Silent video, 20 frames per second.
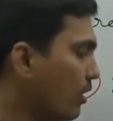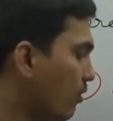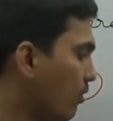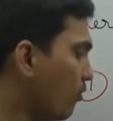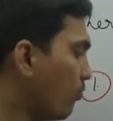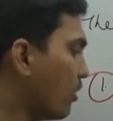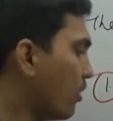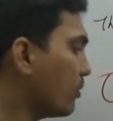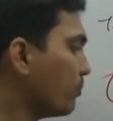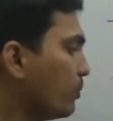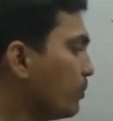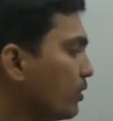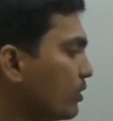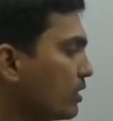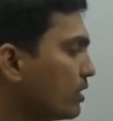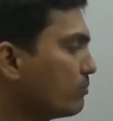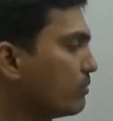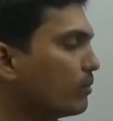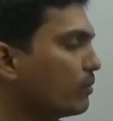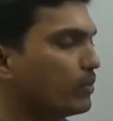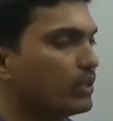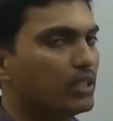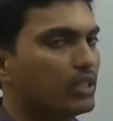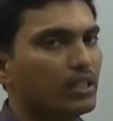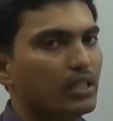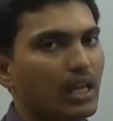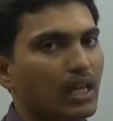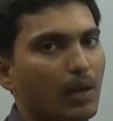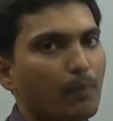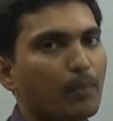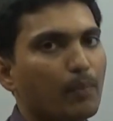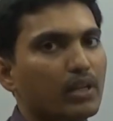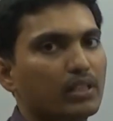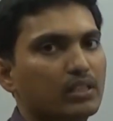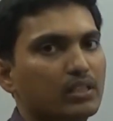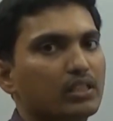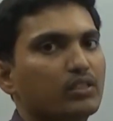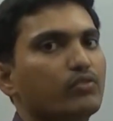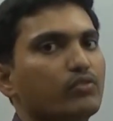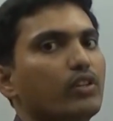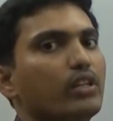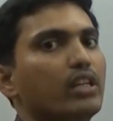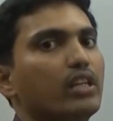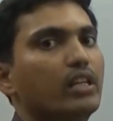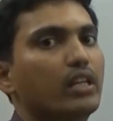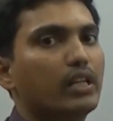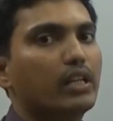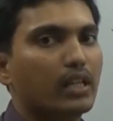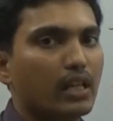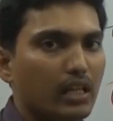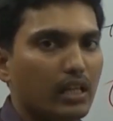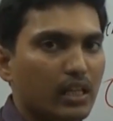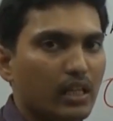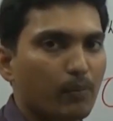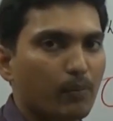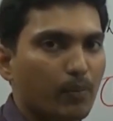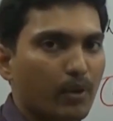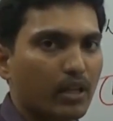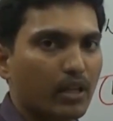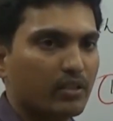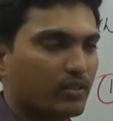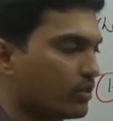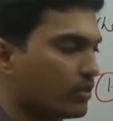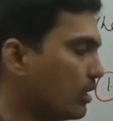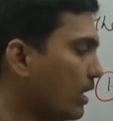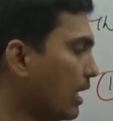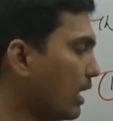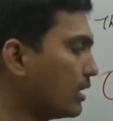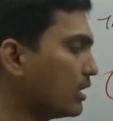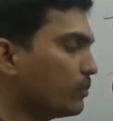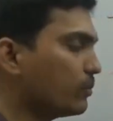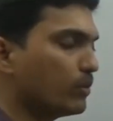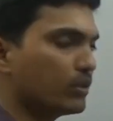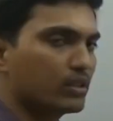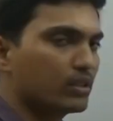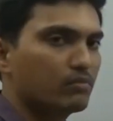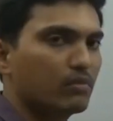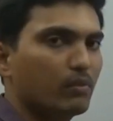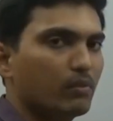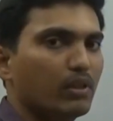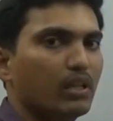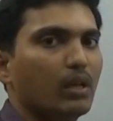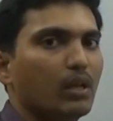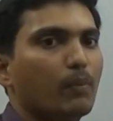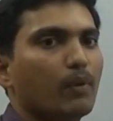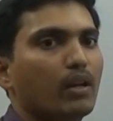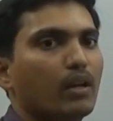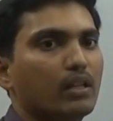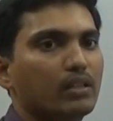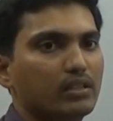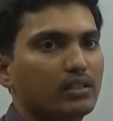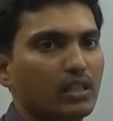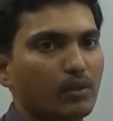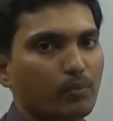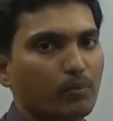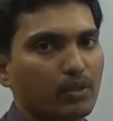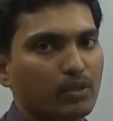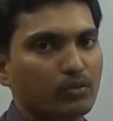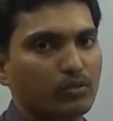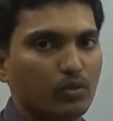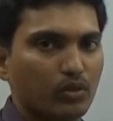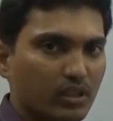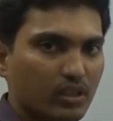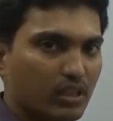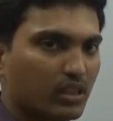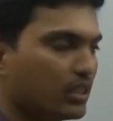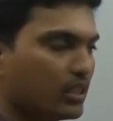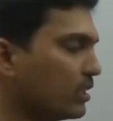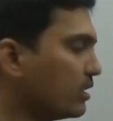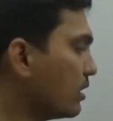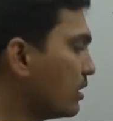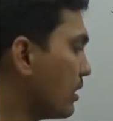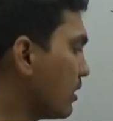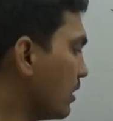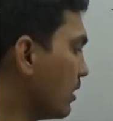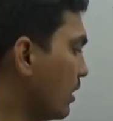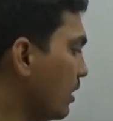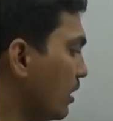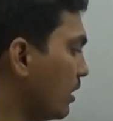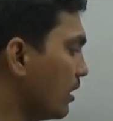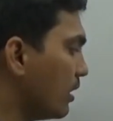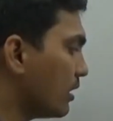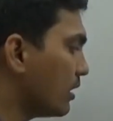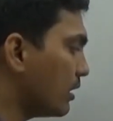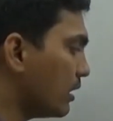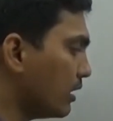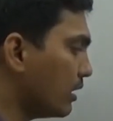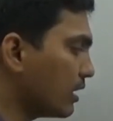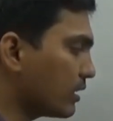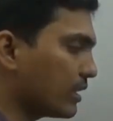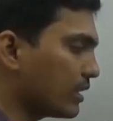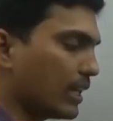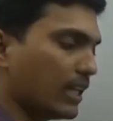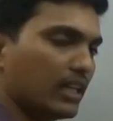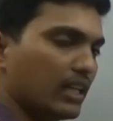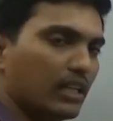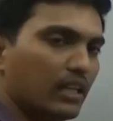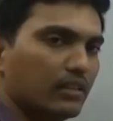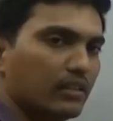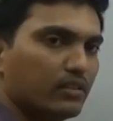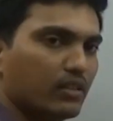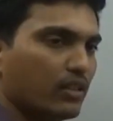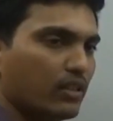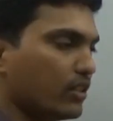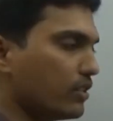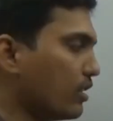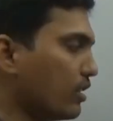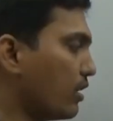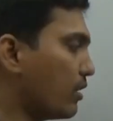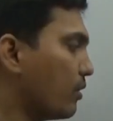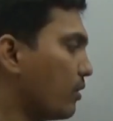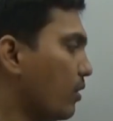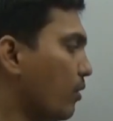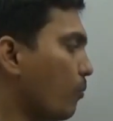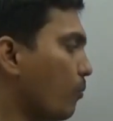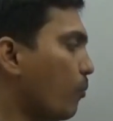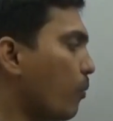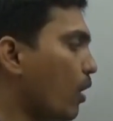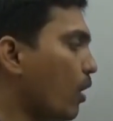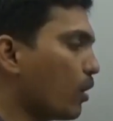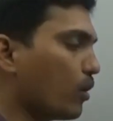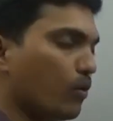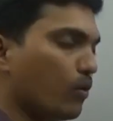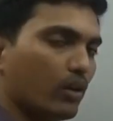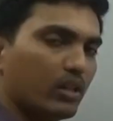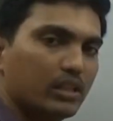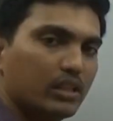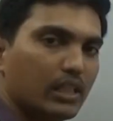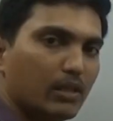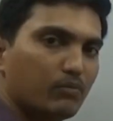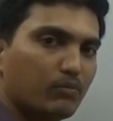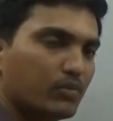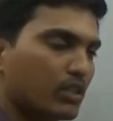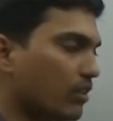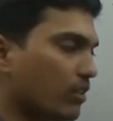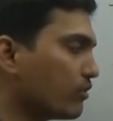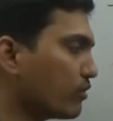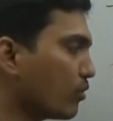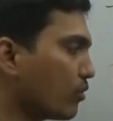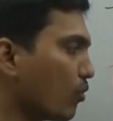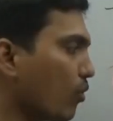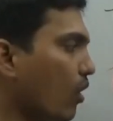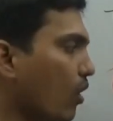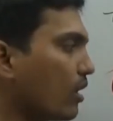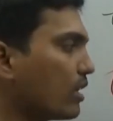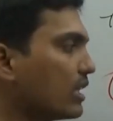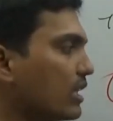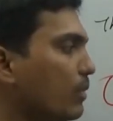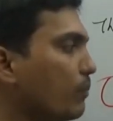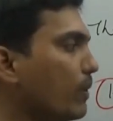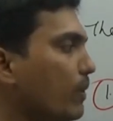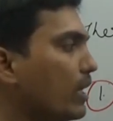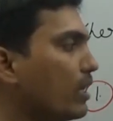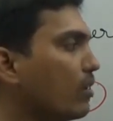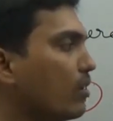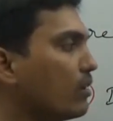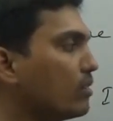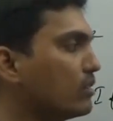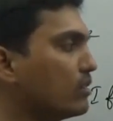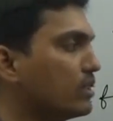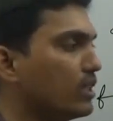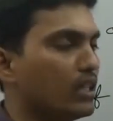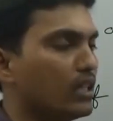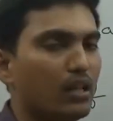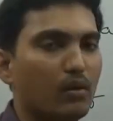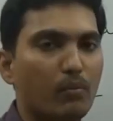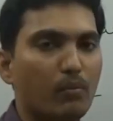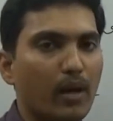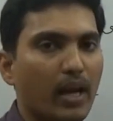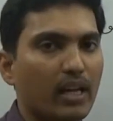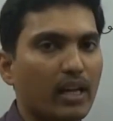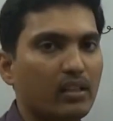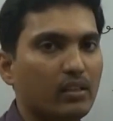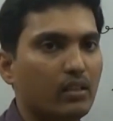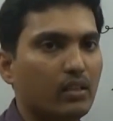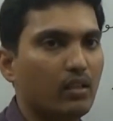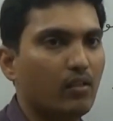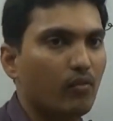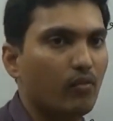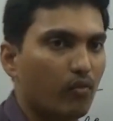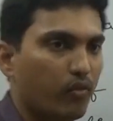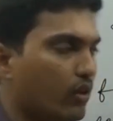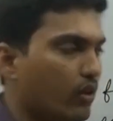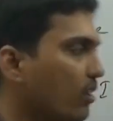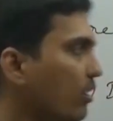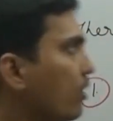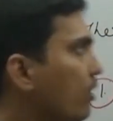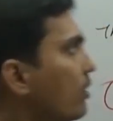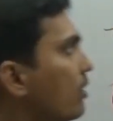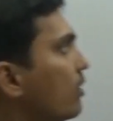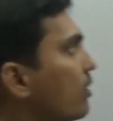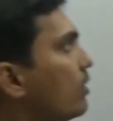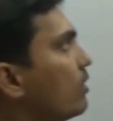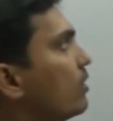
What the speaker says: One person may be appraised is very critically appraised, another person may be liberalized appraised. So that the reason in the second consideration, borrower themselves not depending on single bank for